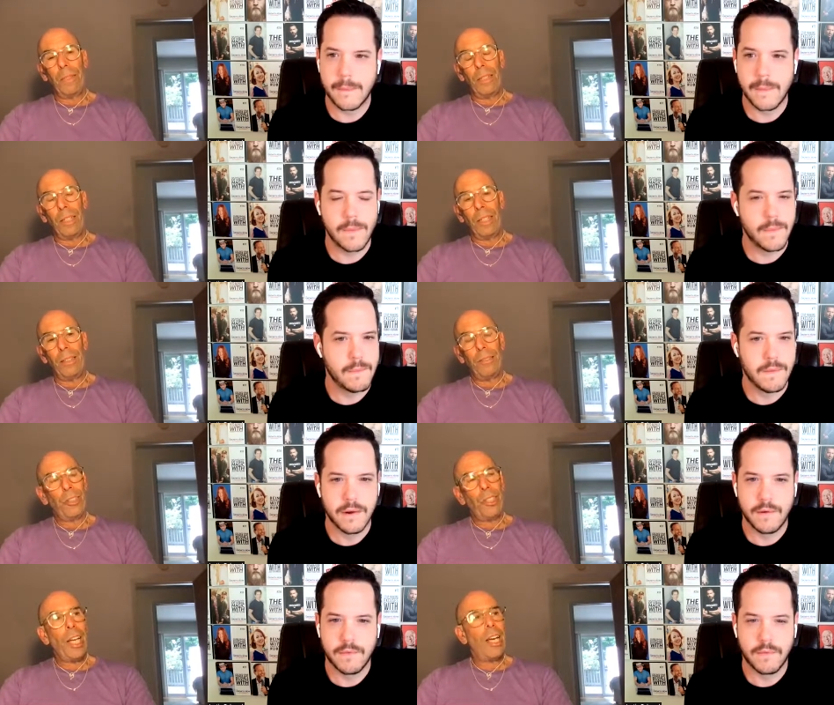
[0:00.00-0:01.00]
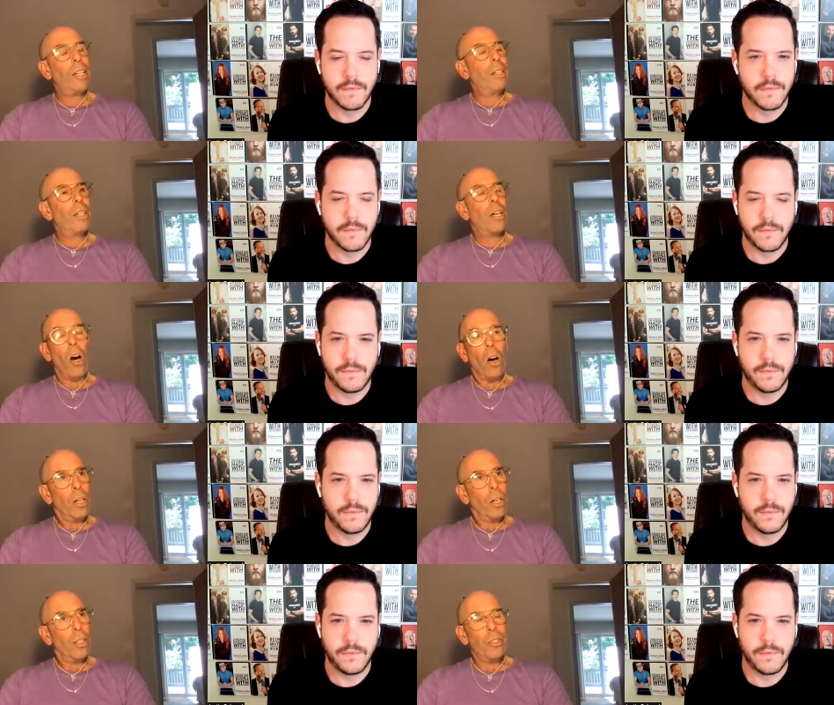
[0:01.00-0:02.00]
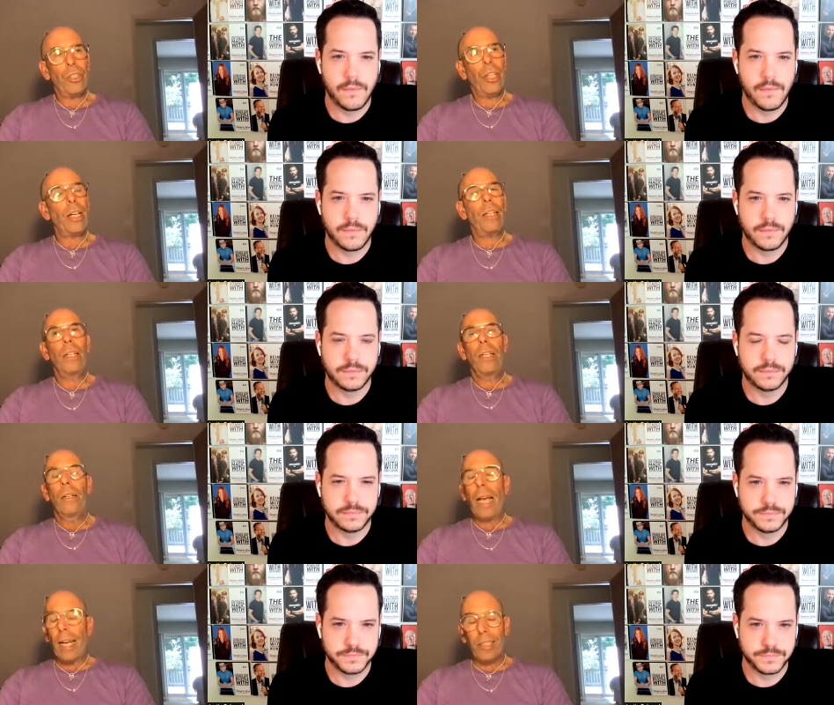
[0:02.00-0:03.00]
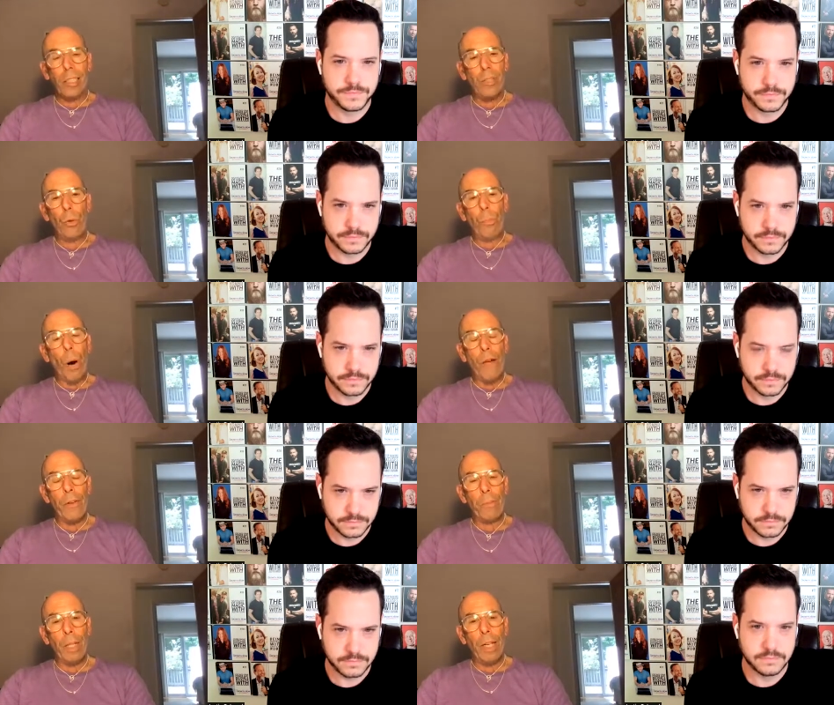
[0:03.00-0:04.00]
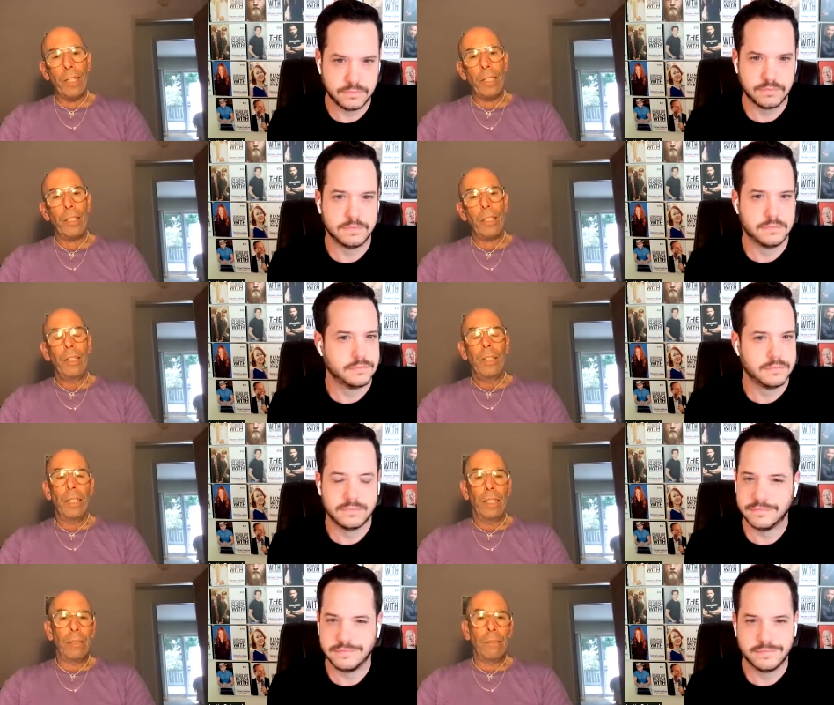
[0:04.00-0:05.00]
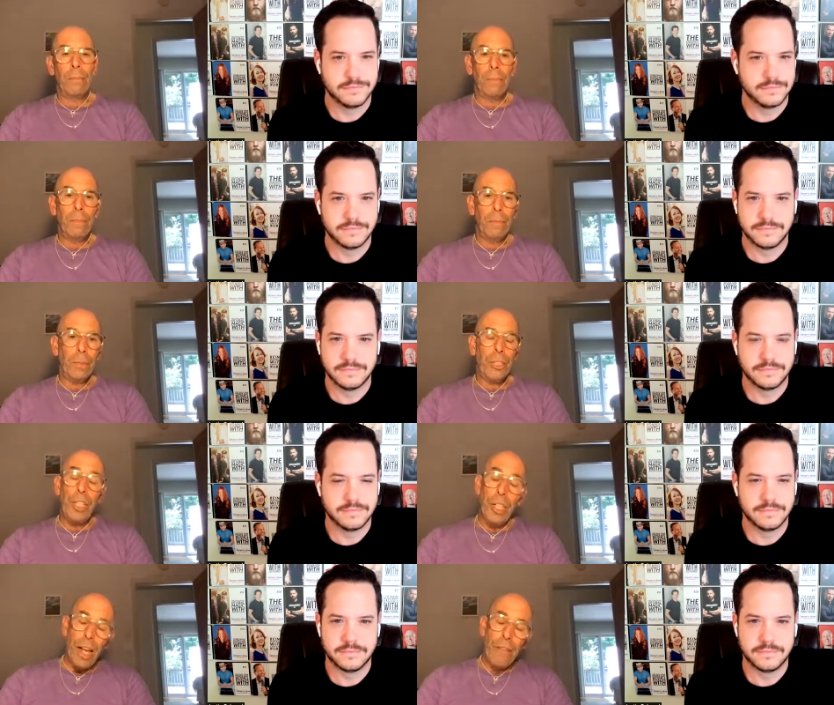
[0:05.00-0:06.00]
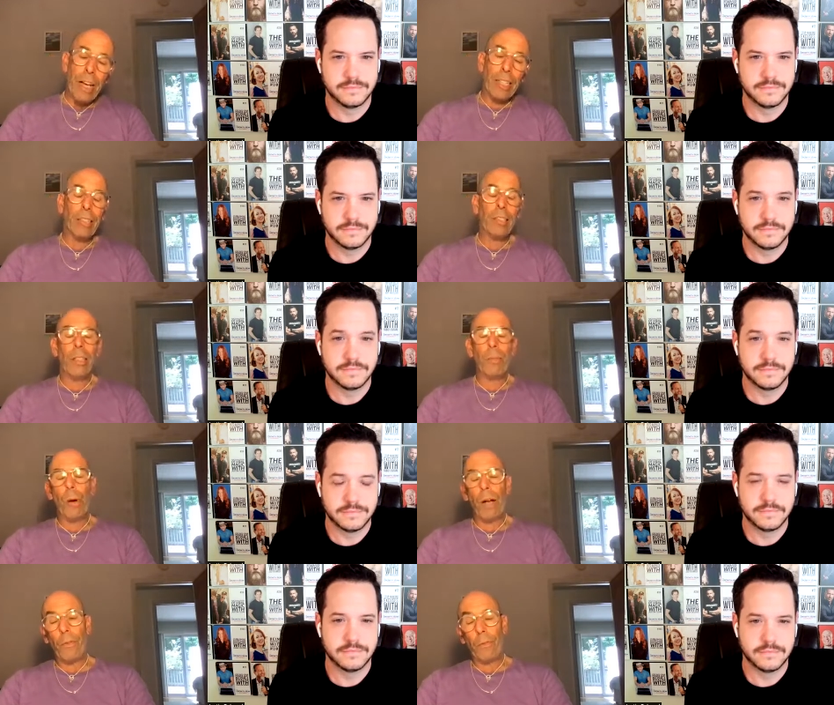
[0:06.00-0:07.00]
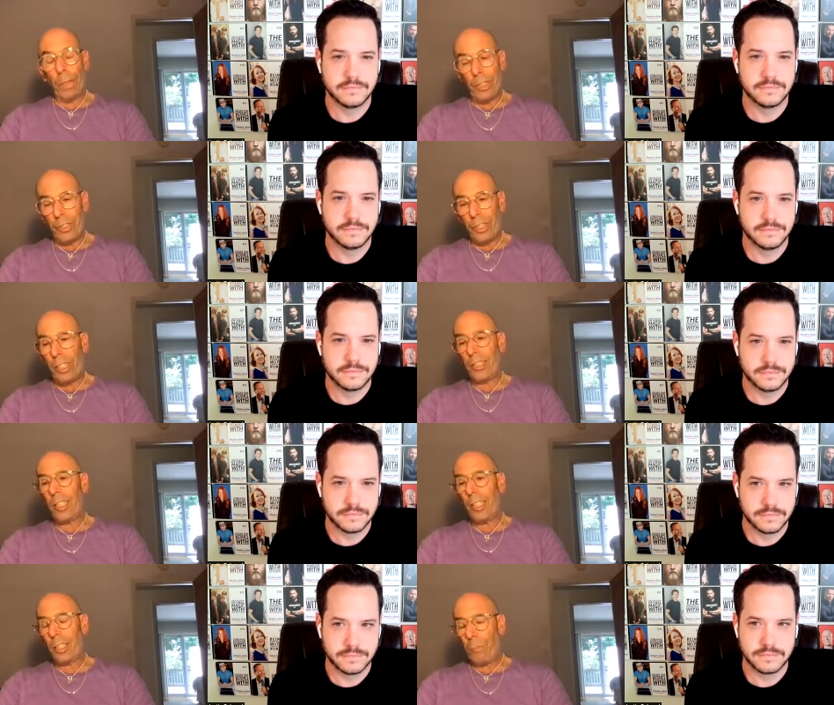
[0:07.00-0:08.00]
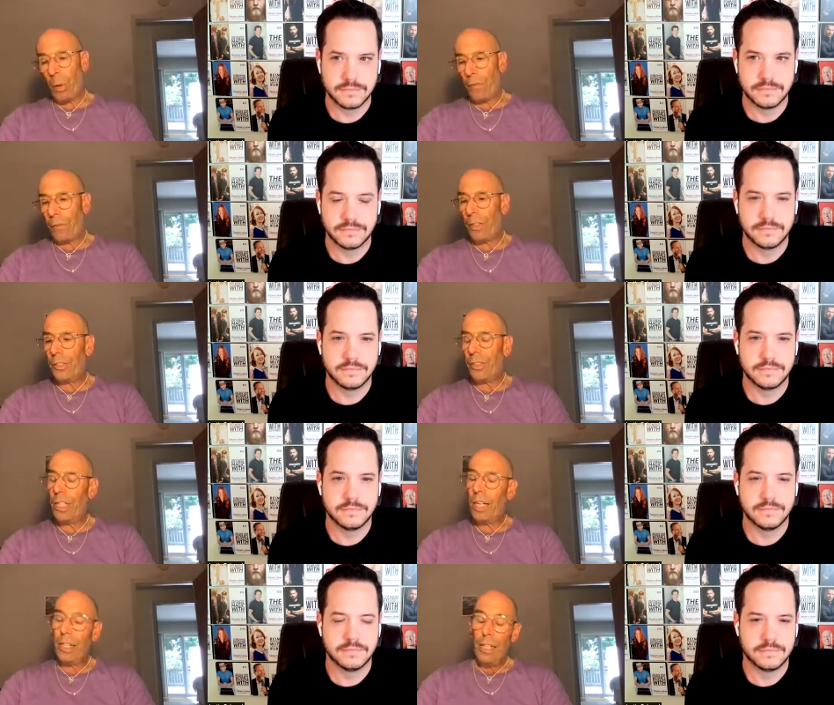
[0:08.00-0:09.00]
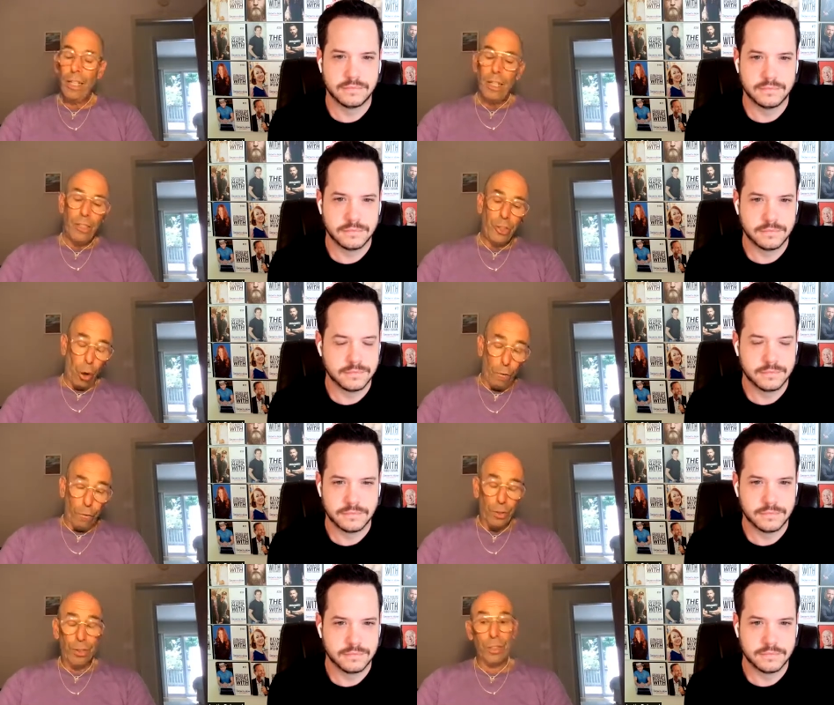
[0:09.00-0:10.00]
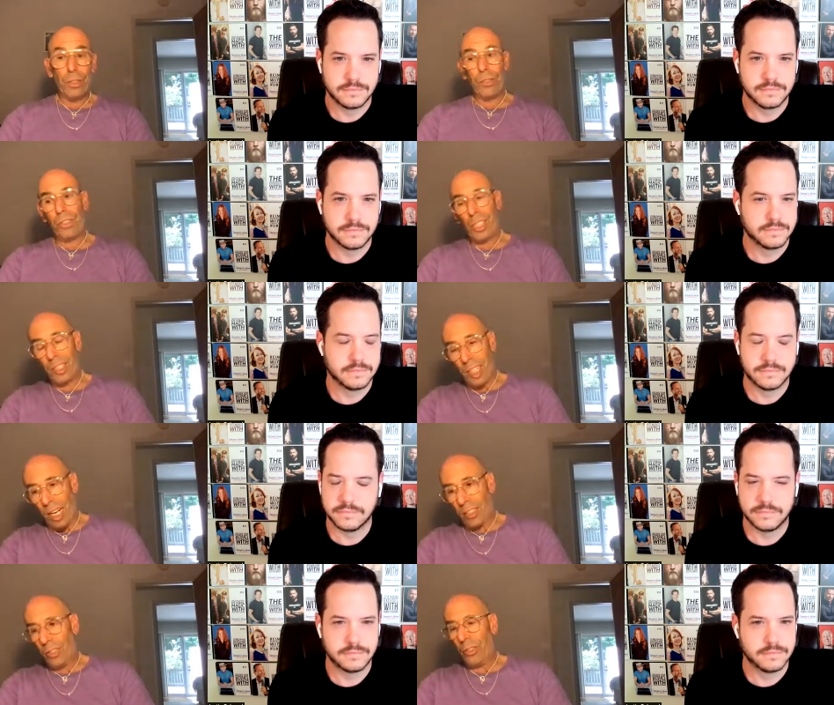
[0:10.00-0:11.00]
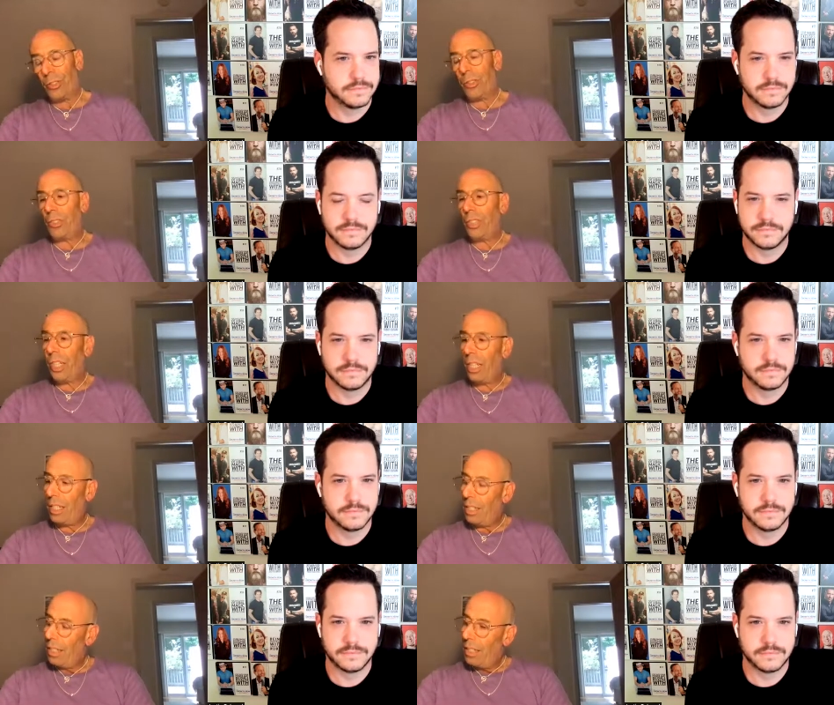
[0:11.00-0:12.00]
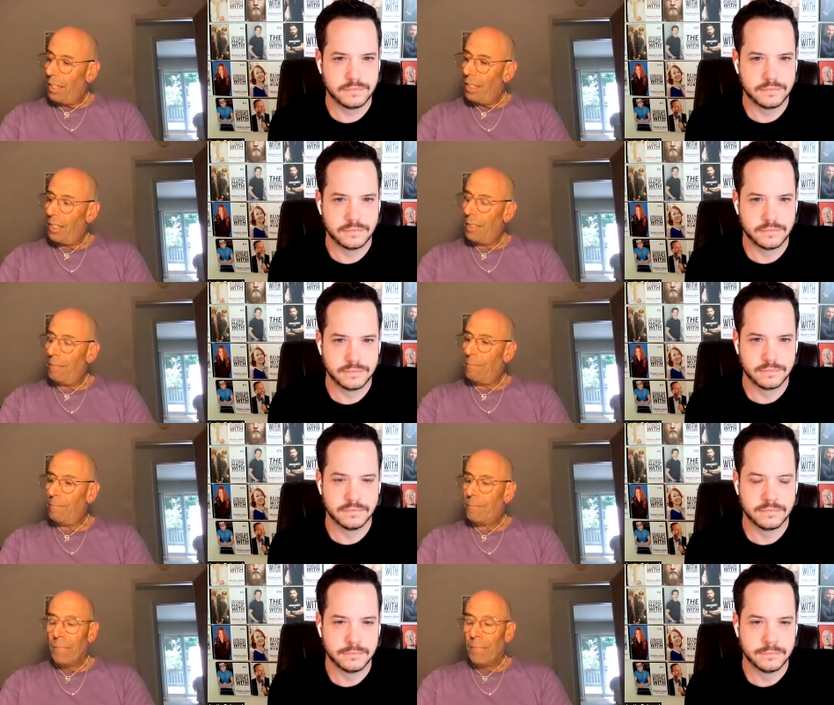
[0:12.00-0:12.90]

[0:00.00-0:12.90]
Speaker 1: uh, she had cars, she had access to a private plane. Um, when she didn't have access to the private plane, she got tickets bought for her. She had chauffeurs, she had doctors, she had um,